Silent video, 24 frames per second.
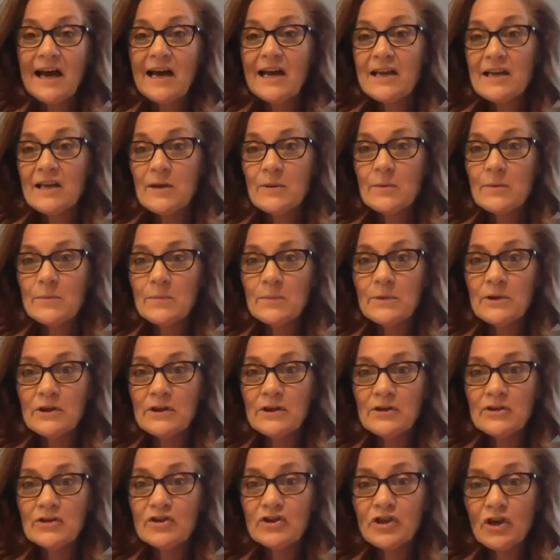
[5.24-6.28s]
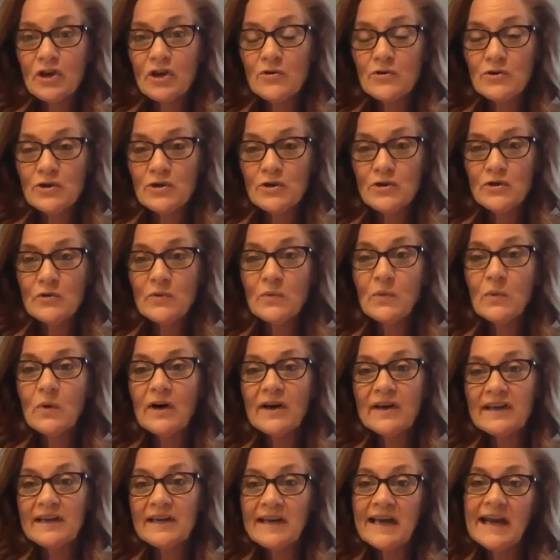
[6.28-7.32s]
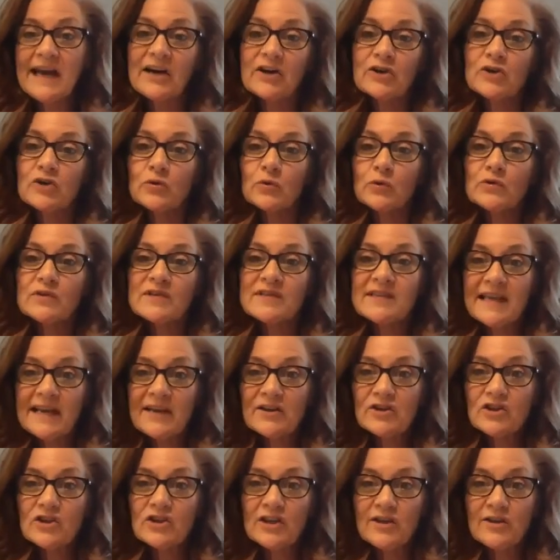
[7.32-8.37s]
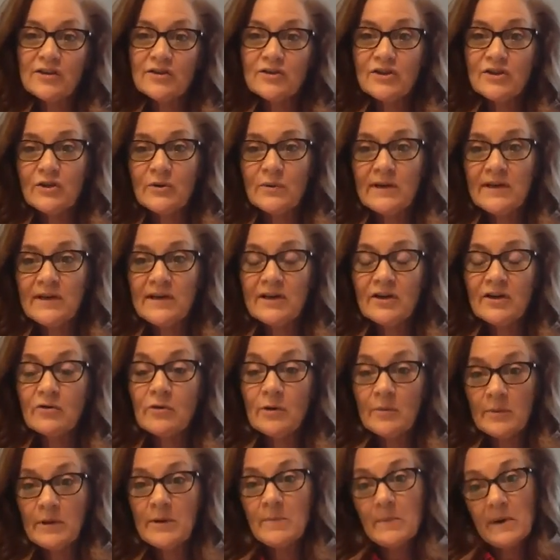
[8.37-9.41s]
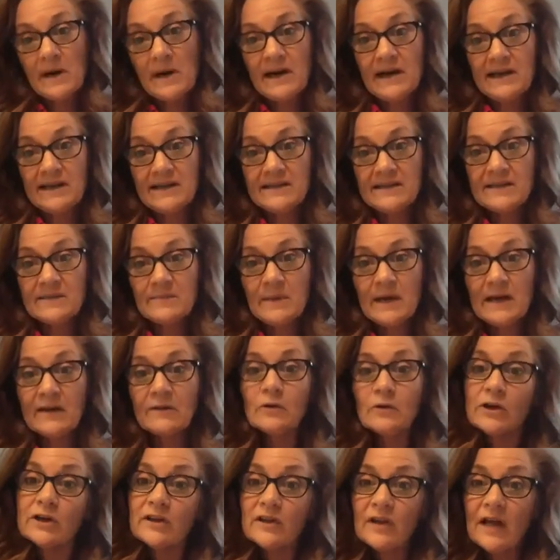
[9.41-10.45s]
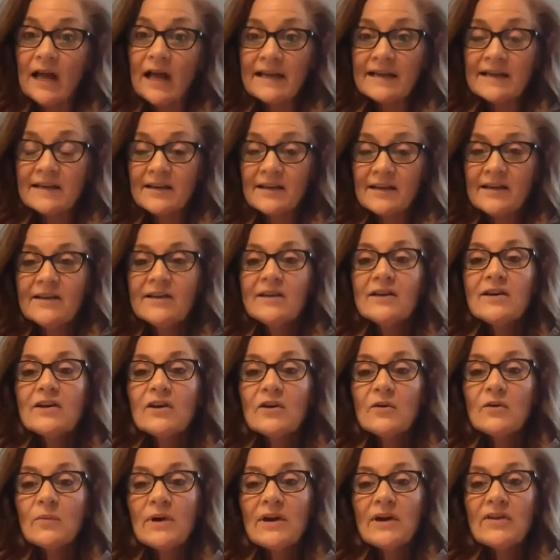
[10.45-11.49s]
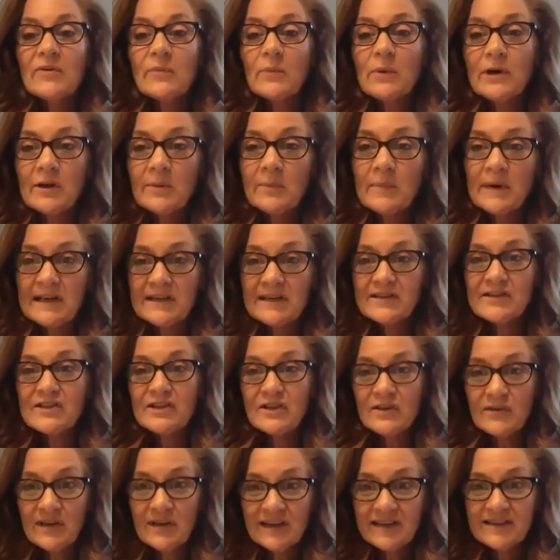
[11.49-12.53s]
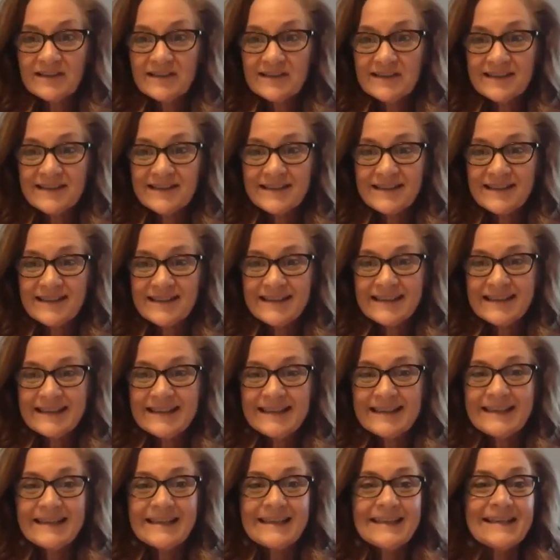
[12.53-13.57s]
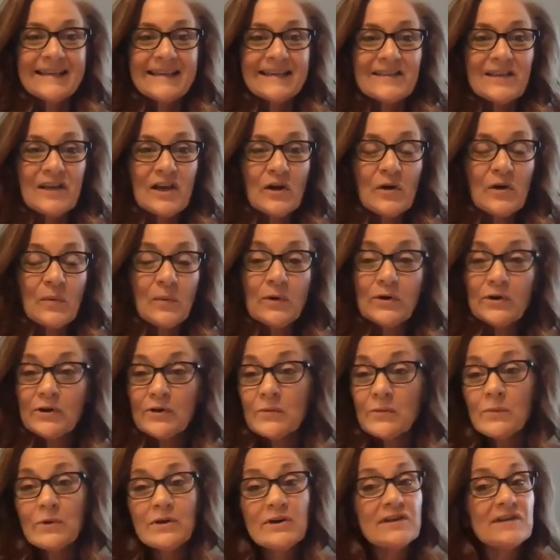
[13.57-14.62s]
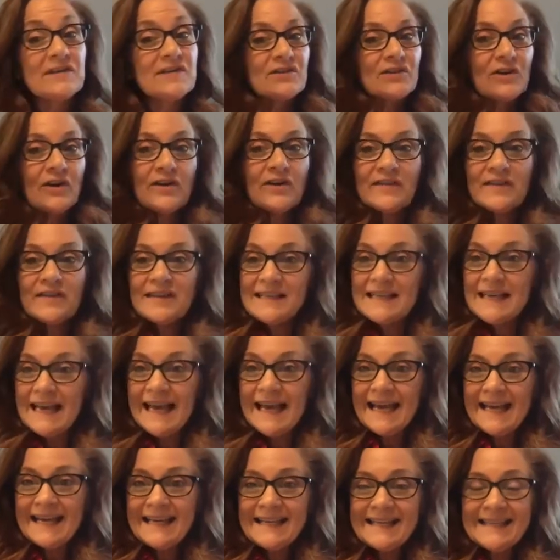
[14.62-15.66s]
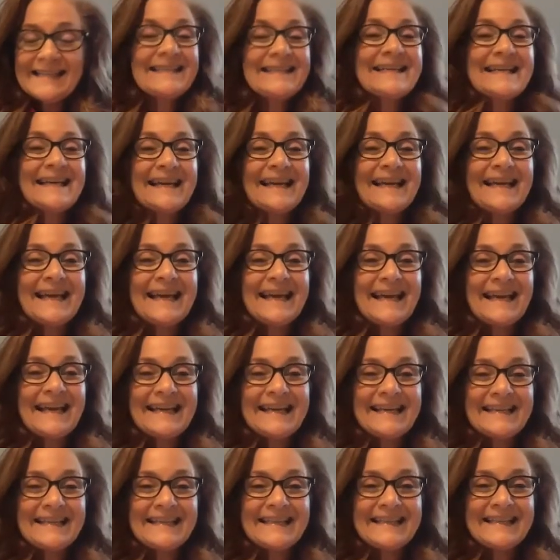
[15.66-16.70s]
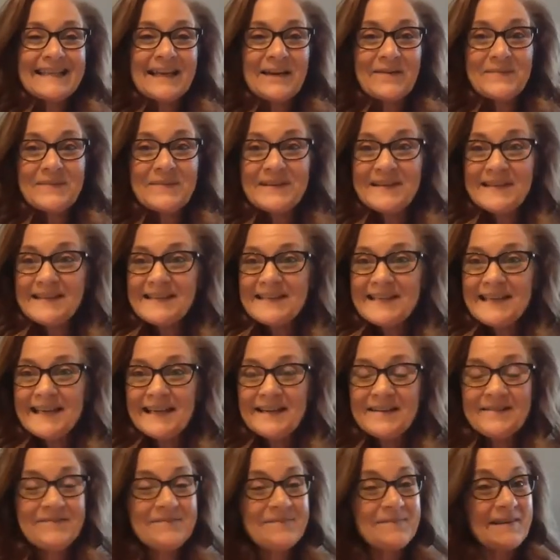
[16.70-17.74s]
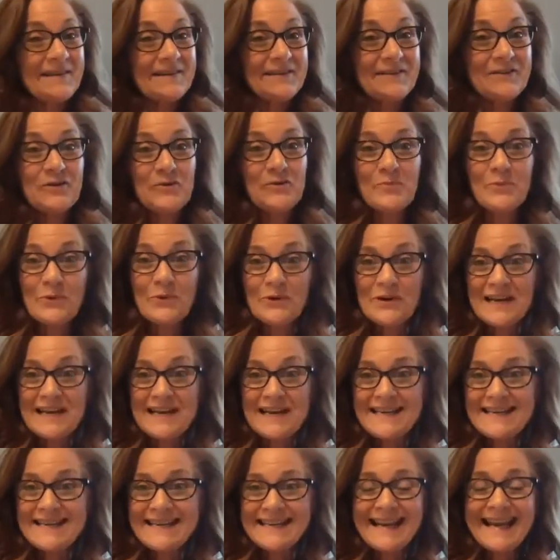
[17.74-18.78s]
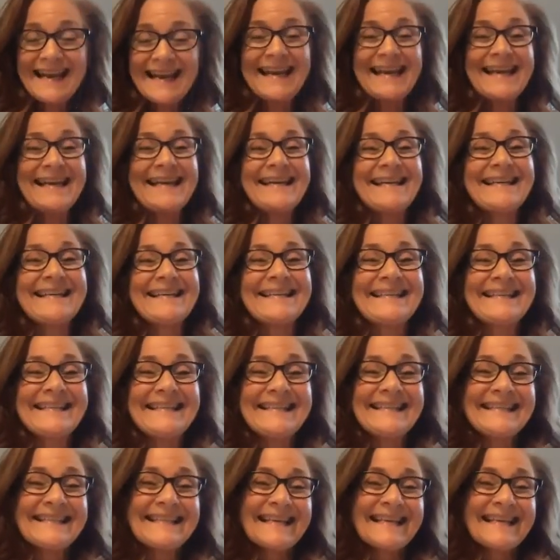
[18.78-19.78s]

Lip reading: am going to show you what an actual session doing Equipping Minds might look like with one of my students. So we would start the day, and I'm going to say good morning, and